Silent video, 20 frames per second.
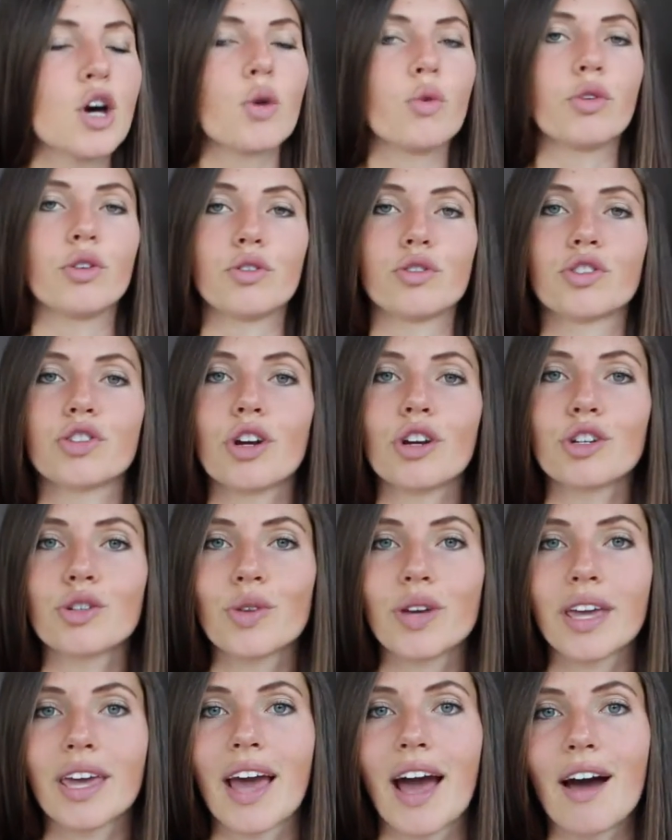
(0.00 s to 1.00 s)
When you start
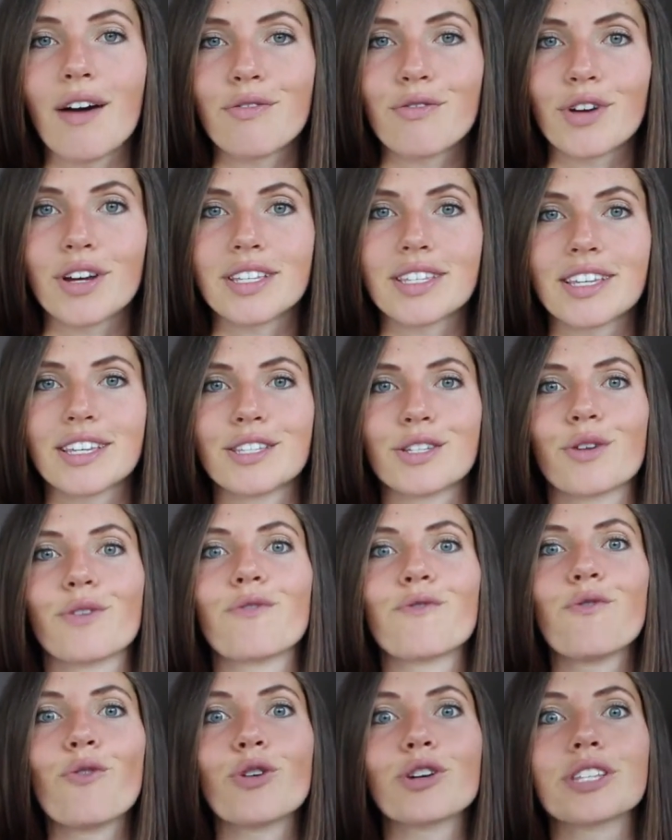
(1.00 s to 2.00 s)
doing calf raises, you're
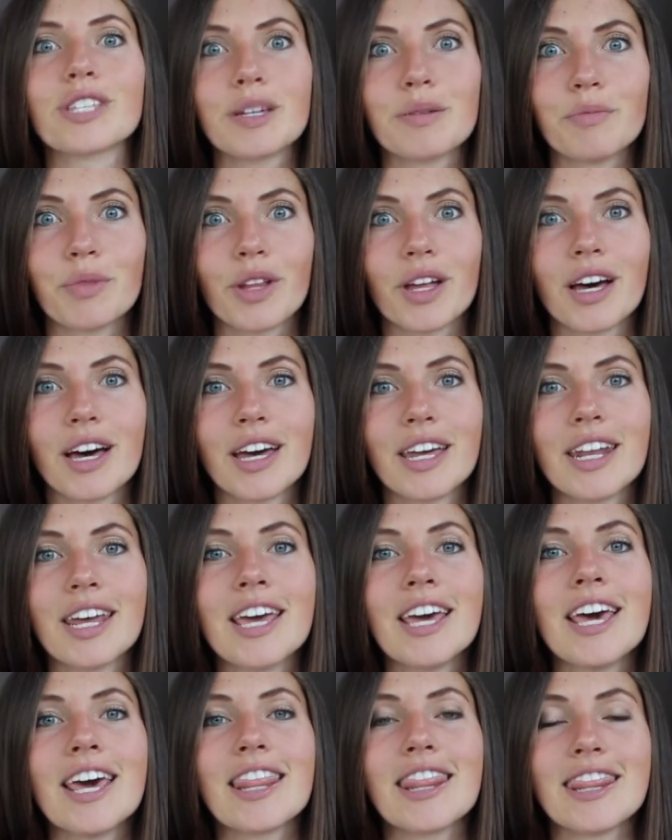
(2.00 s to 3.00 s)
forcing blood
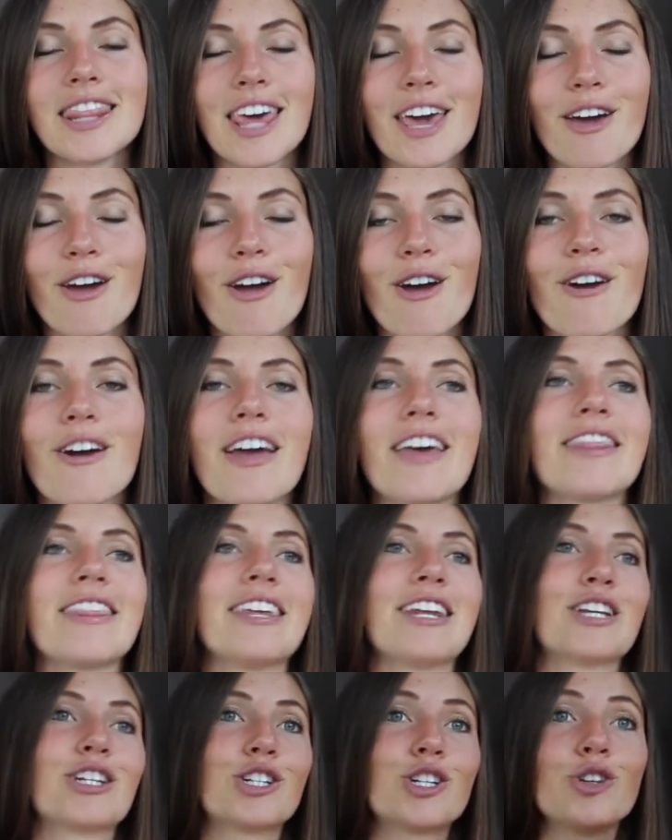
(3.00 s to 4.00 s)
there and
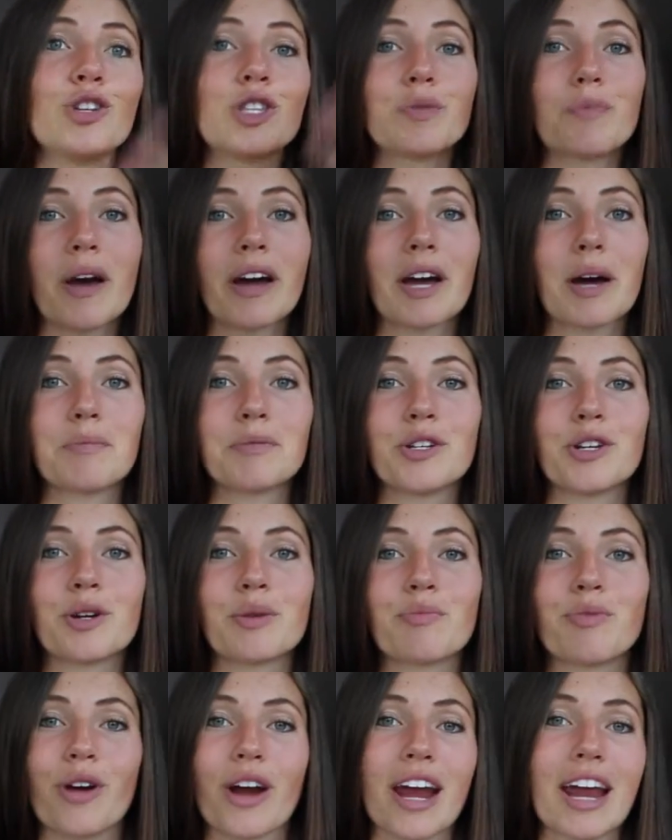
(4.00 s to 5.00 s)
then it shoots back up to
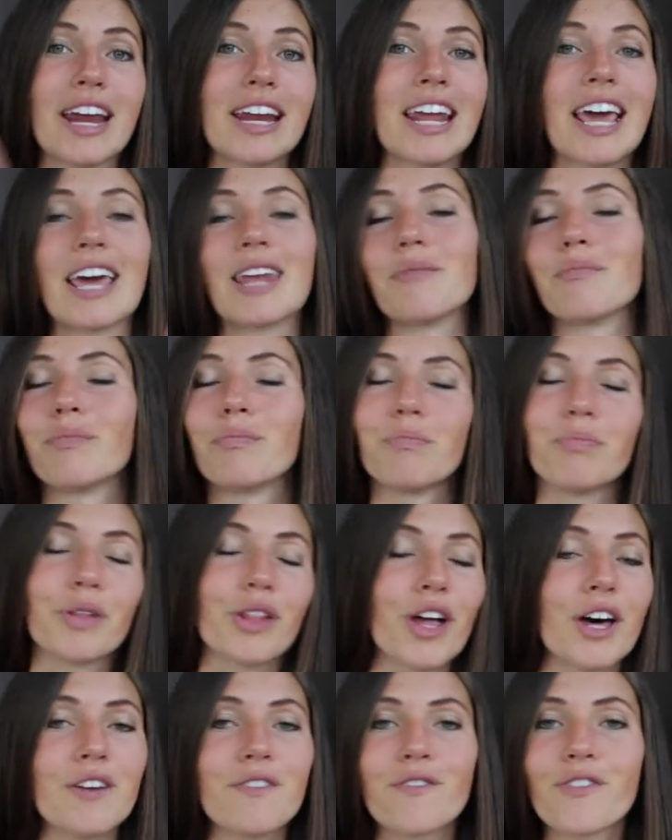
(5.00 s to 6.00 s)
your brain, and
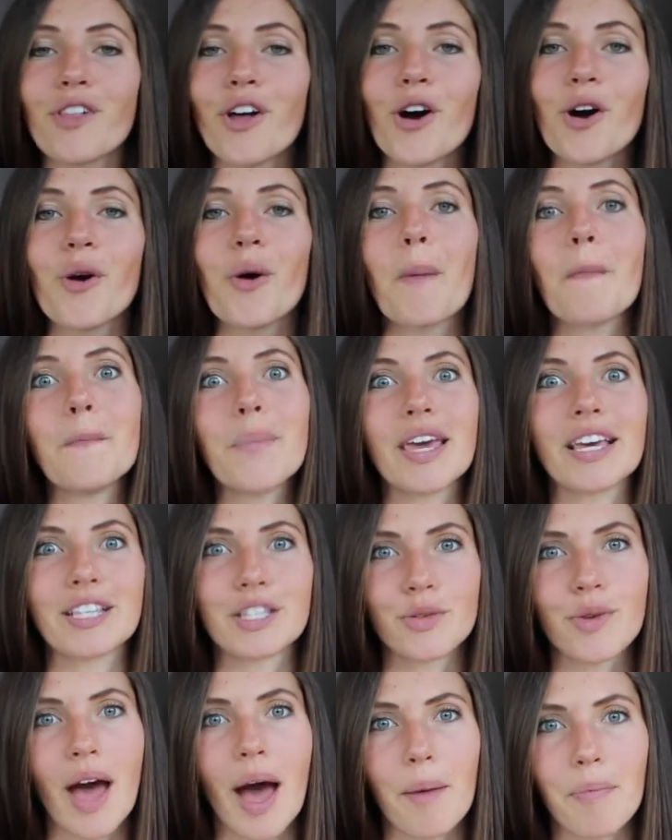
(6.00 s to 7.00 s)
blood flow
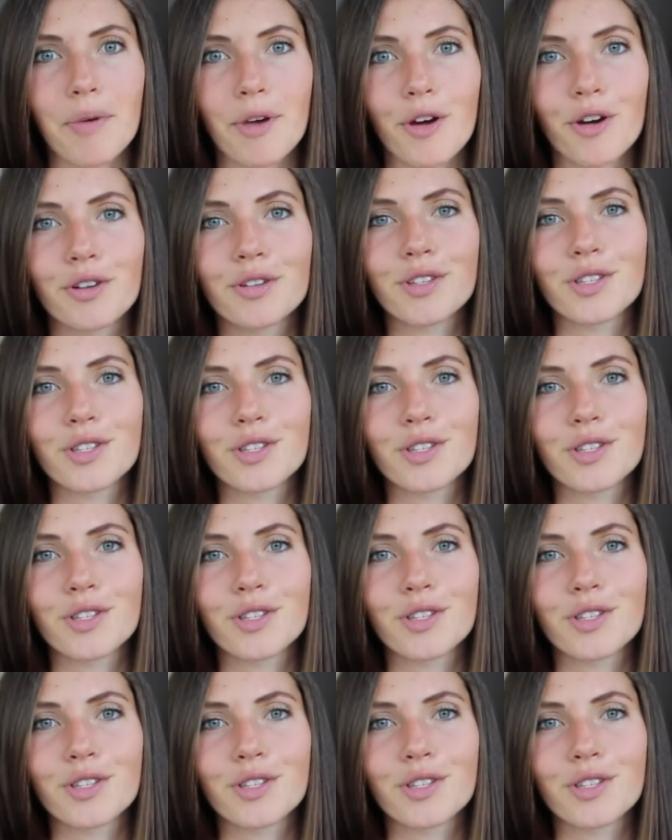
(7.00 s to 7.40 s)
makes you happier.